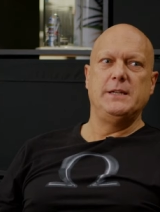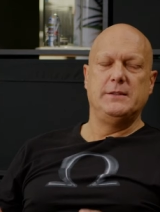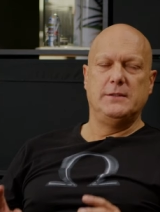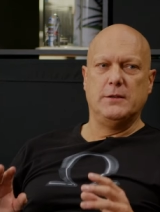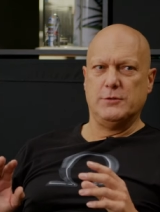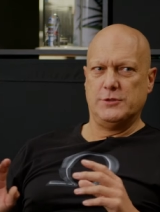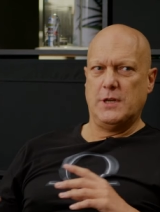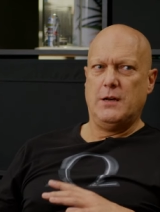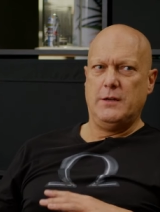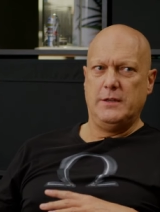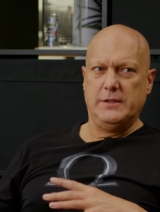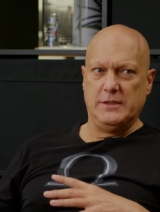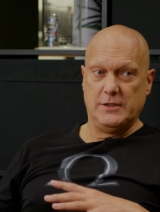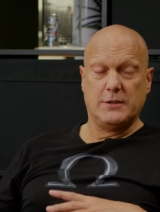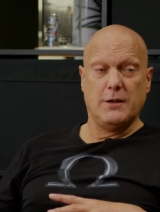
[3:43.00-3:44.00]
in those
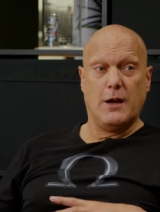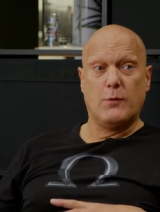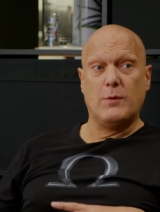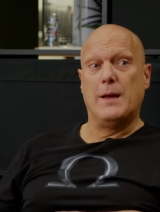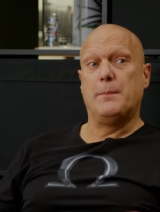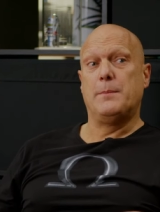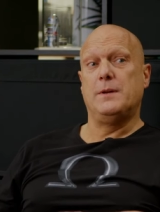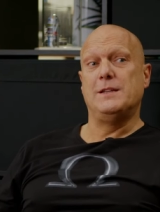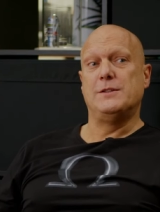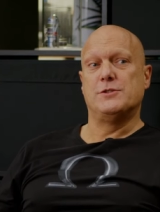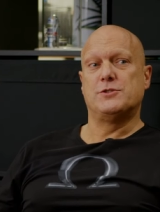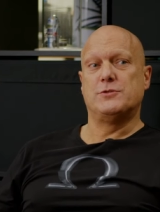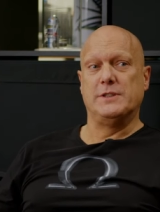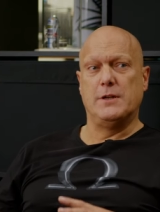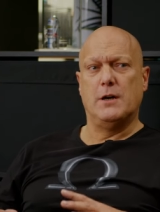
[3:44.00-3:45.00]
in the car wrap
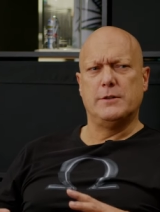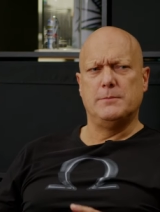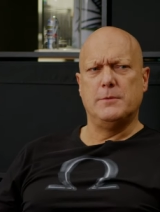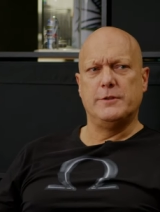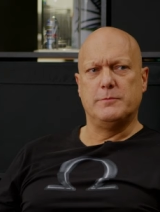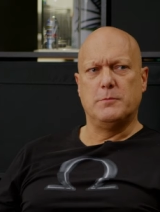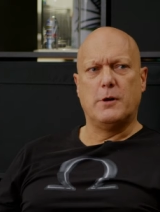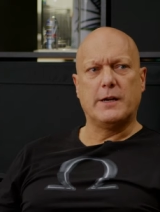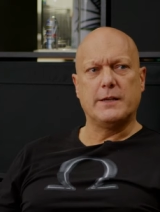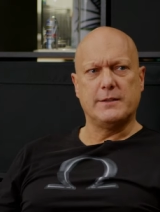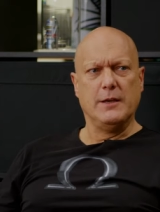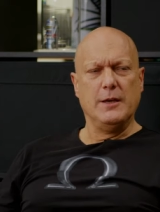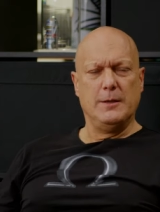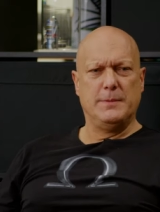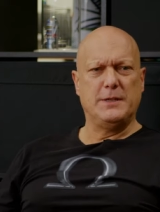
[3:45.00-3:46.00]
industry, mm. in the automotive
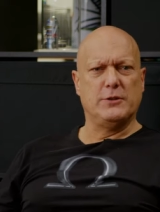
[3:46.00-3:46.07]
market, yeah.